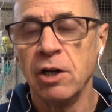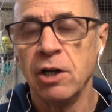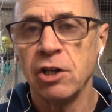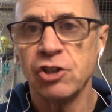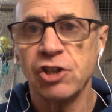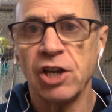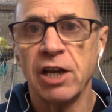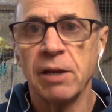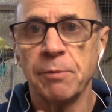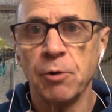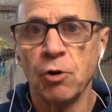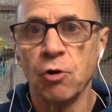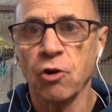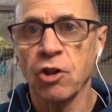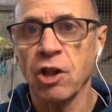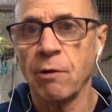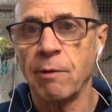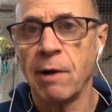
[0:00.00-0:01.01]
shed, but
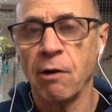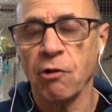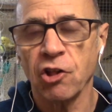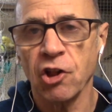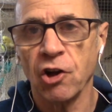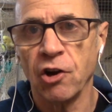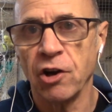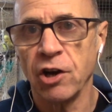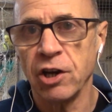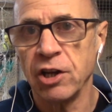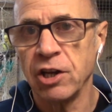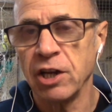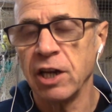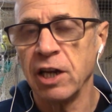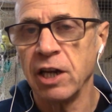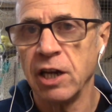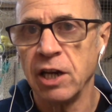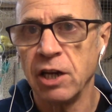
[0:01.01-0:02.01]
also outside
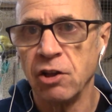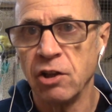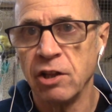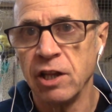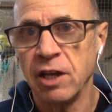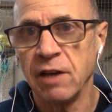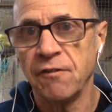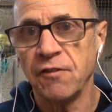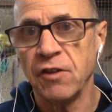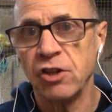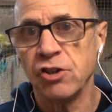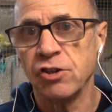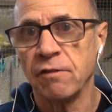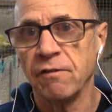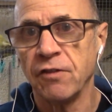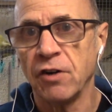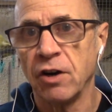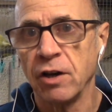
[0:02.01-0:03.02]
in the Finch
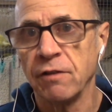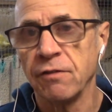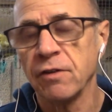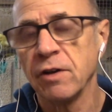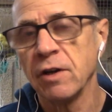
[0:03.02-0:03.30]
and Fife